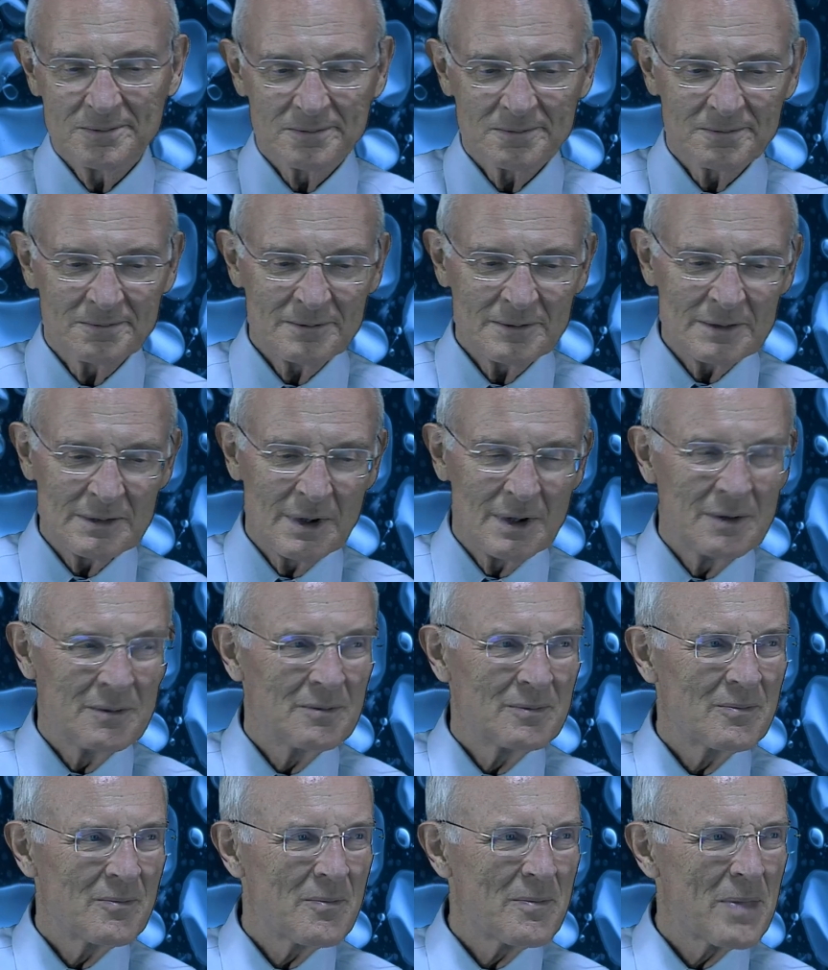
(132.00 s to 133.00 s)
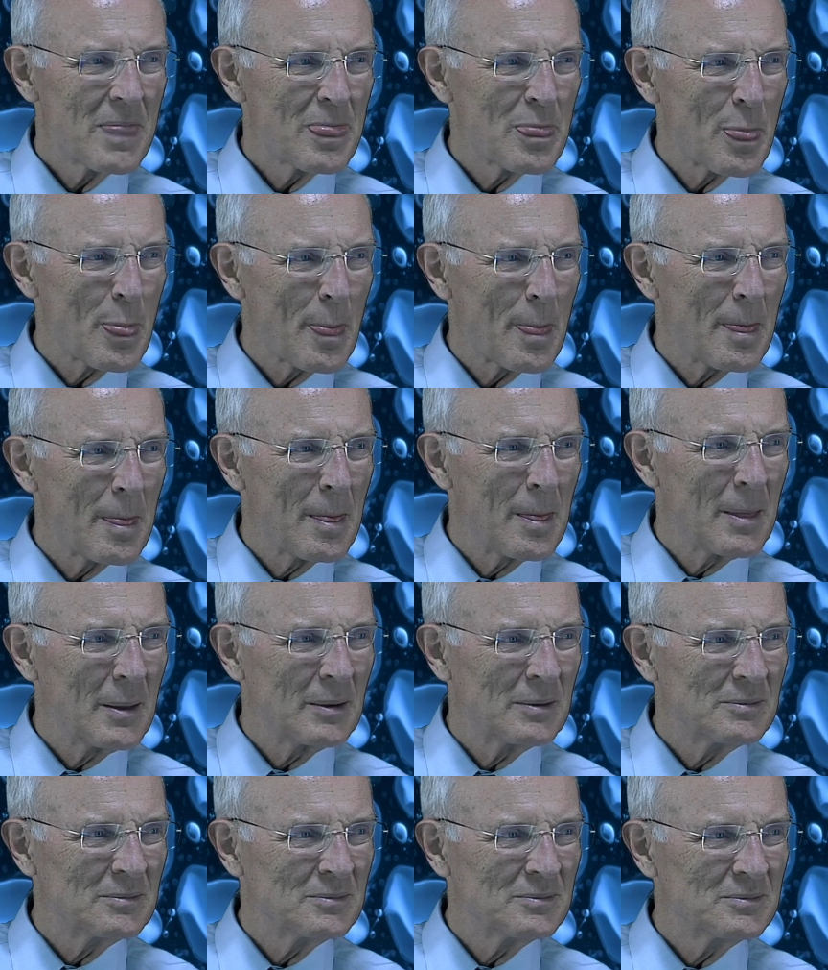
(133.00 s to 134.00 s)
You think that was
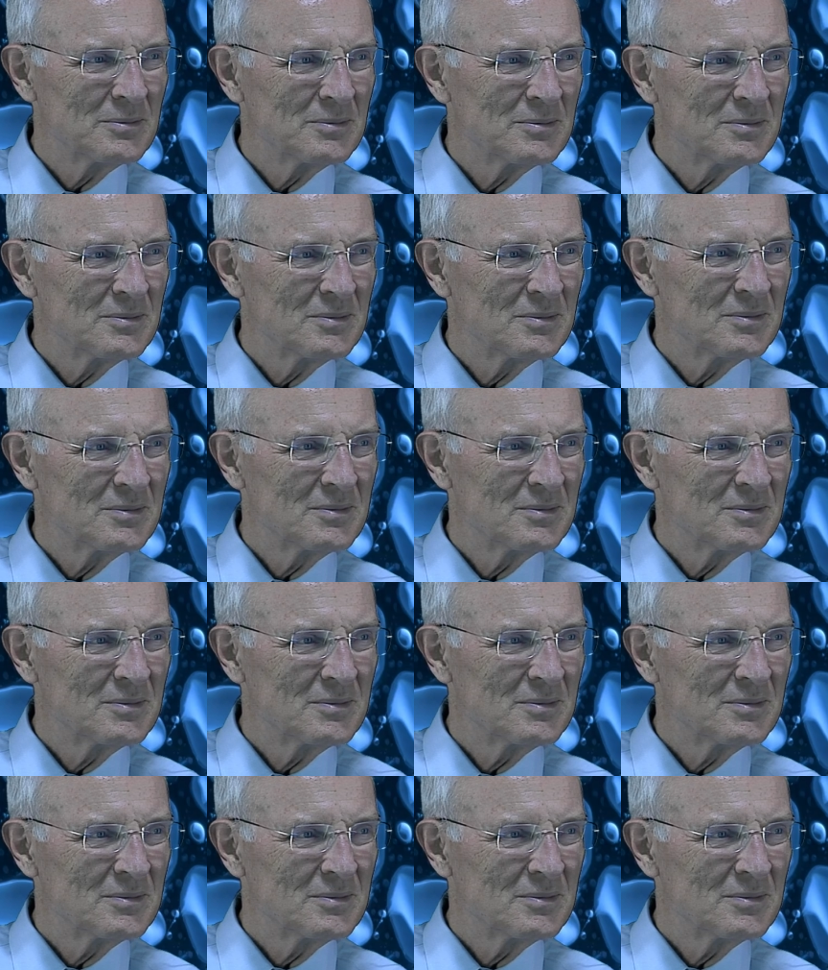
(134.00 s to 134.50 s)
a matter of